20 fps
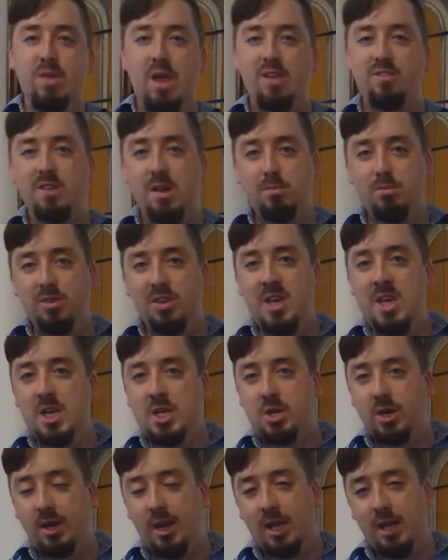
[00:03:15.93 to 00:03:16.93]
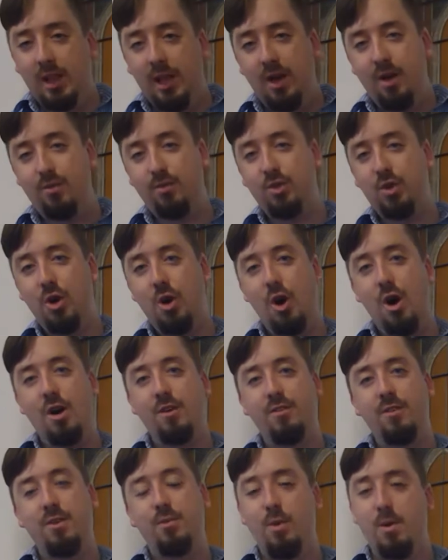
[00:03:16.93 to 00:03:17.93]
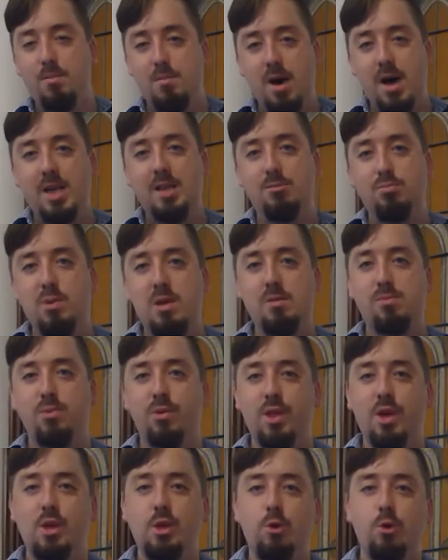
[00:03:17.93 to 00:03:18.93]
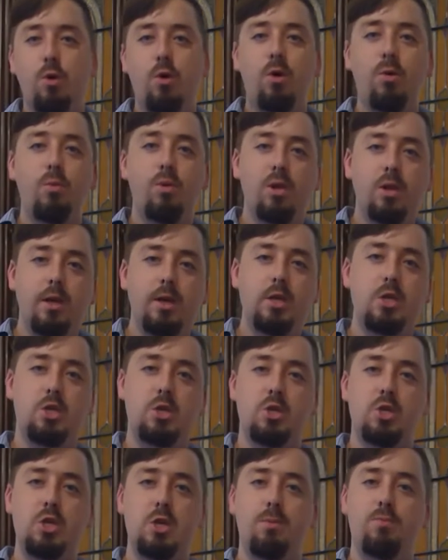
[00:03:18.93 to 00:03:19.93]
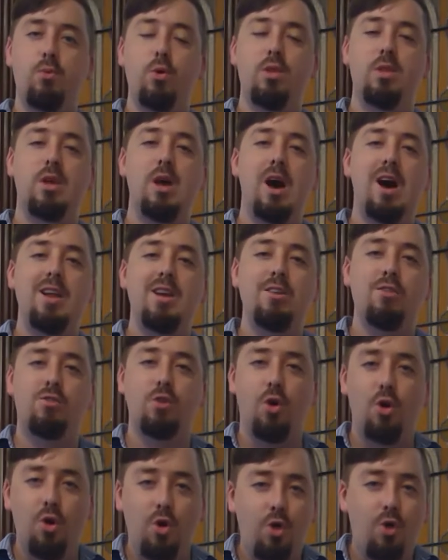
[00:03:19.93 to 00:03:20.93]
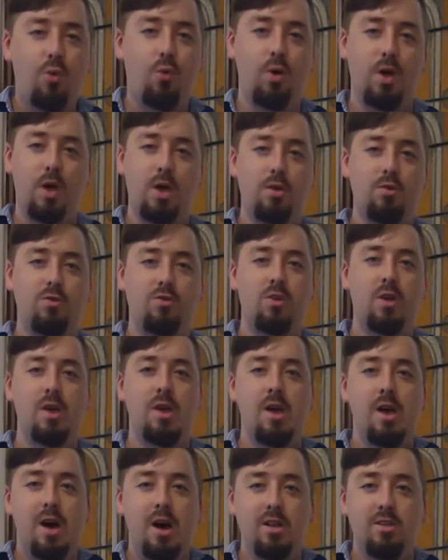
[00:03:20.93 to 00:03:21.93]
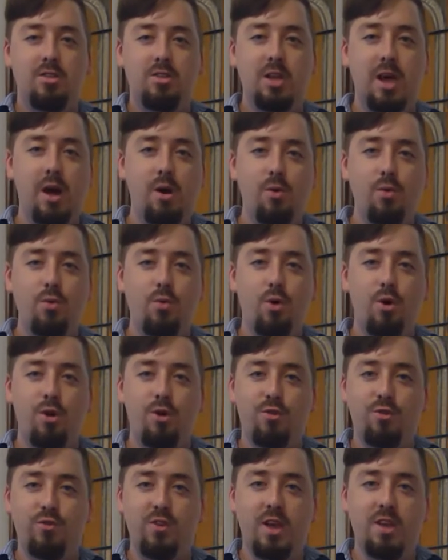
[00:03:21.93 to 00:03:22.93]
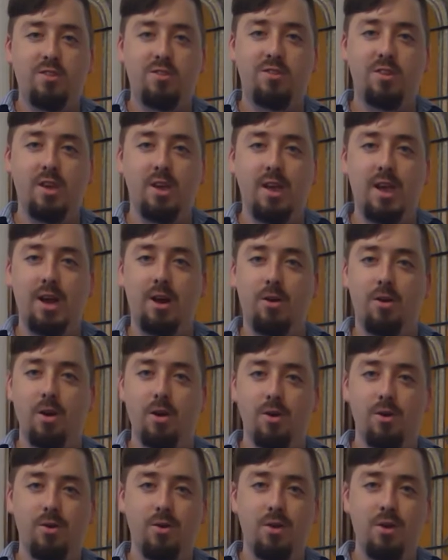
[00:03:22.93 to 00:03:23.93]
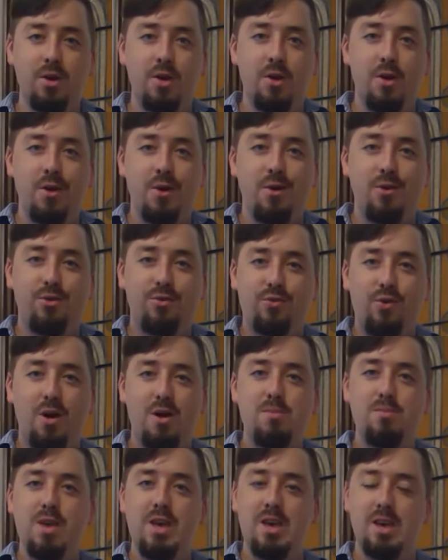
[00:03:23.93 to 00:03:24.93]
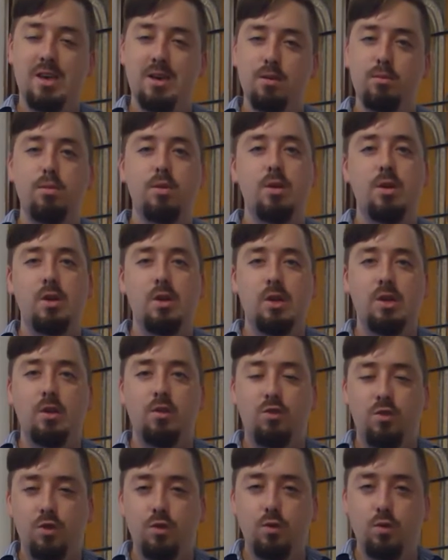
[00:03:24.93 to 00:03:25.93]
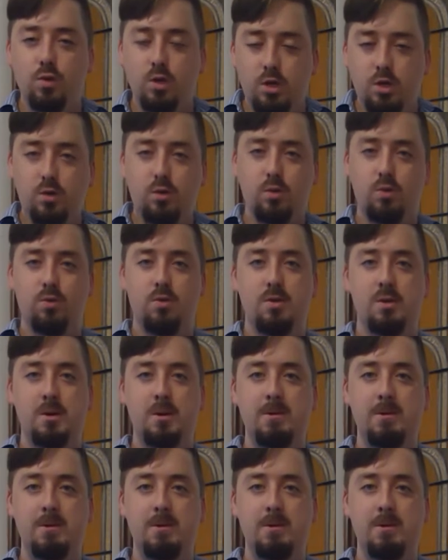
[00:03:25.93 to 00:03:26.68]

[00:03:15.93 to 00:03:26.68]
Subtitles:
As I'm teaching, I love to often remind people that your relationship with God is always a downward-facing arrow from Him to you.